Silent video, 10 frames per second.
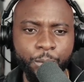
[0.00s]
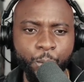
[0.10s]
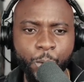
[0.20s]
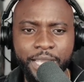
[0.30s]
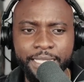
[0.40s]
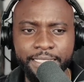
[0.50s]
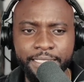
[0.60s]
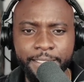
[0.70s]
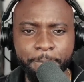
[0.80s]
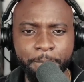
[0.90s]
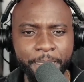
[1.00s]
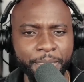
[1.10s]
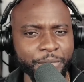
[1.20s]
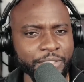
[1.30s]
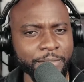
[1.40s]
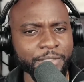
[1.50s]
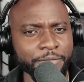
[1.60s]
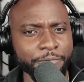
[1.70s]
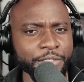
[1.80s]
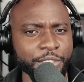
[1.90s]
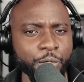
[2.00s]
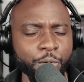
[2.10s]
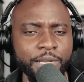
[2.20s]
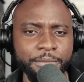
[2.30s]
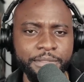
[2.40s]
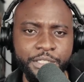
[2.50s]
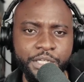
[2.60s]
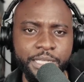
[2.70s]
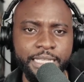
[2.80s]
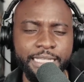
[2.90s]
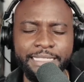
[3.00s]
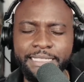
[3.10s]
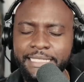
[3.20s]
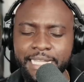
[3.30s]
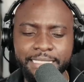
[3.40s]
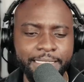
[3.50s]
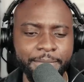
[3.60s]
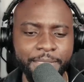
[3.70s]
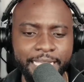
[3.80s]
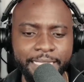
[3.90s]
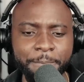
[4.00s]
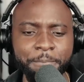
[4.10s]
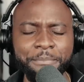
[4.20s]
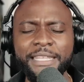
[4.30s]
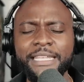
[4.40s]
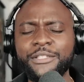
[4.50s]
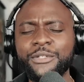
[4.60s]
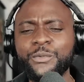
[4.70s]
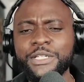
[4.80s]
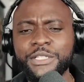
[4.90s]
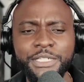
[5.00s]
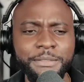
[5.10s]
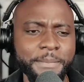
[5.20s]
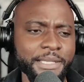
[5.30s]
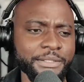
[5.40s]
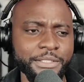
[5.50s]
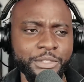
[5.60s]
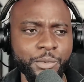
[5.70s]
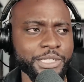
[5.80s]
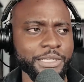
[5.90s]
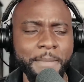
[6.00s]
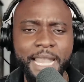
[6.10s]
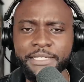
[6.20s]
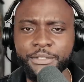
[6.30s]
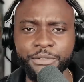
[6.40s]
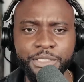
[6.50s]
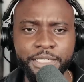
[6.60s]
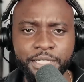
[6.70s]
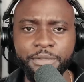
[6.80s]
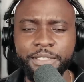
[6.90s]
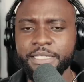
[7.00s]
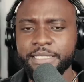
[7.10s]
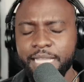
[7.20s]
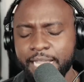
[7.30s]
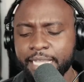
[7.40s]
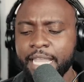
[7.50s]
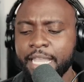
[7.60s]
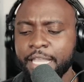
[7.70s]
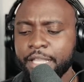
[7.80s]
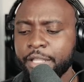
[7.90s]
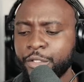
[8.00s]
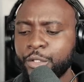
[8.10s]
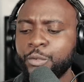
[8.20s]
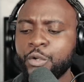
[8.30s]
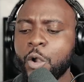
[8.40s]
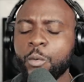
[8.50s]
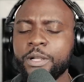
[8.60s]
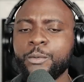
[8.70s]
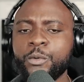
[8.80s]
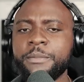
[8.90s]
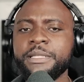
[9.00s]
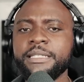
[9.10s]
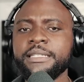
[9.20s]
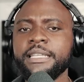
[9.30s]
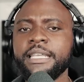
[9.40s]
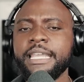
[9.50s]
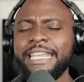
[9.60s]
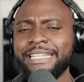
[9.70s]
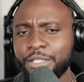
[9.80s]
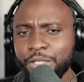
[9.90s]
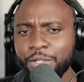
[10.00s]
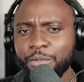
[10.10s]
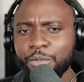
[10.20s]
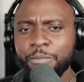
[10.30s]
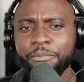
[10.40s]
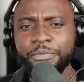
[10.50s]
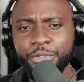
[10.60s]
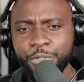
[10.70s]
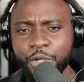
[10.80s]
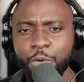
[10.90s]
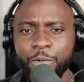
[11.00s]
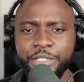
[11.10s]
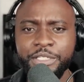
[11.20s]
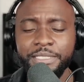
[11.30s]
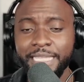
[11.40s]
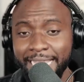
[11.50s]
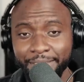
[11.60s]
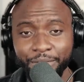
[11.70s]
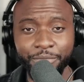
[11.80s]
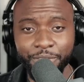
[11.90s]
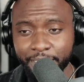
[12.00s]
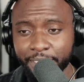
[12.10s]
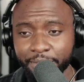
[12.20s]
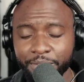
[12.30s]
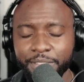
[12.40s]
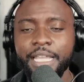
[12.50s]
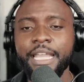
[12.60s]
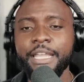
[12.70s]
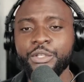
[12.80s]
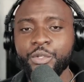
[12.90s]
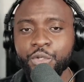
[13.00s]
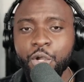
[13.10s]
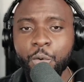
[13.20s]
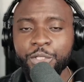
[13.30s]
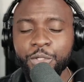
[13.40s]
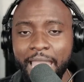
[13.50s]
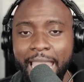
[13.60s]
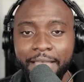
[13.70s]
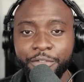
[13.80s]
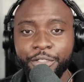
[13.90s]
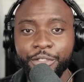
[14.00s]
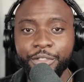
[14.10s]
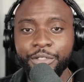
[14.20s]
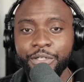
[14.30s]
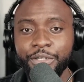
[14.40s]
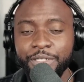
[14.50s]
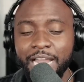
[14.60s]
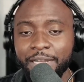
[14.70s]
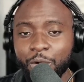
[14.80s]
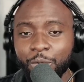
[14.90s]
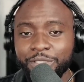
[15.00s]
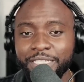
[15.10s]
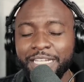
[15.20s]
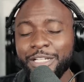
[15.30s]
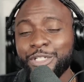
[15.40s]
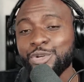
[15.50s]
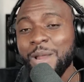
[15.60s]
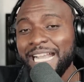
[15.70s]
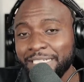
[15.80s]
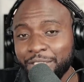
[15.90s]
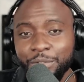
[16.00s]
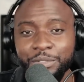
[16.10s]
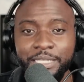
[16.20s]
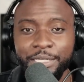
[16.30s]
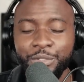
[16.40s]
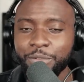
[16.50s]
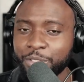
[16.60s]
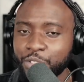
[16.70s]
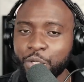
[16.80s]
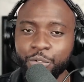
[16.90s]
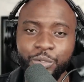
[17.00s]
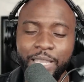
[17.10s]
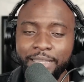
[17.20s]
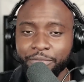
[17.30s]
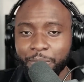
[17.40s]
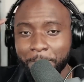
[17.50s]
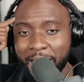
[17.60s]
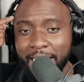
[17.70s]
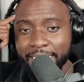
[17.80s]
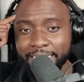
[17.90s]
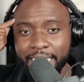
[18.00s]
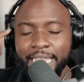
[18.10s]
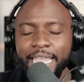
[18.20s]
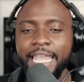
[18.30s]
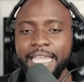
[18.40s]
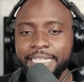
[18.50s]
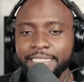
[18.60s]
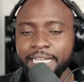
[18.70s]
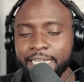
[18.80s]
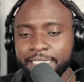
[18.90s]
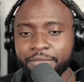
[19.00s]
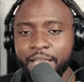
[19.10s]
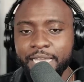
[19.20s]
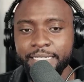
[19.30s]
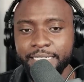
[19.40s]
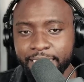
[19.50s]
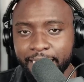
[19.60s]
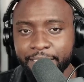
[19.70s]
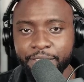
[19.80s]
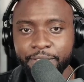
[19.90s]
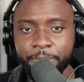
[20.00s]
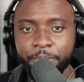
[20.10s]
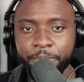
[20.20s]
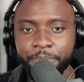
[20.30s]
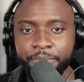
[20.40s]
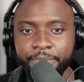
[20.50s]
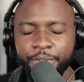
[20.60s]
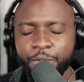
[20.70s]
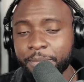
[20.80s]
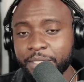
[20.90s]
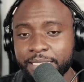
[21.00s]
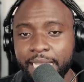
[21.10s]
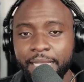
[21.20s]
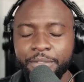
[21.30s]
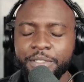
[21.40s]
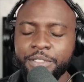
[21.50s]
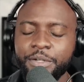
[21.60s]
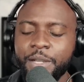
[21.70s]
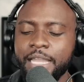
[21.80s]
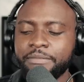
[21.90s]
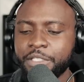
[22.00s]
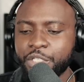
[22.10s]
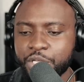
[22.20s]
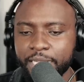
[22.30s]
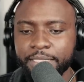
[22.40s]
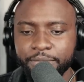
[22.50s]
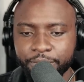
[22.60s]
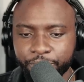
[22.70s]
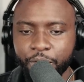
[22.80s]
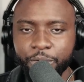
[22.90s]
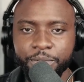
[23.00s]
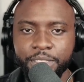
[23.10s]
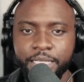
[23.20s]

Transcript: when there's something fishy going on with the chick. And this is not some like intuition, male's intuition, magical shit. No, this is like, you know, when a woman's into you, you know, when she's heads over heels, you know, when you have her not only attracted to you sexually, but you also have her mind and undivided attention. You're able to tell. You, you don't have to check the phone.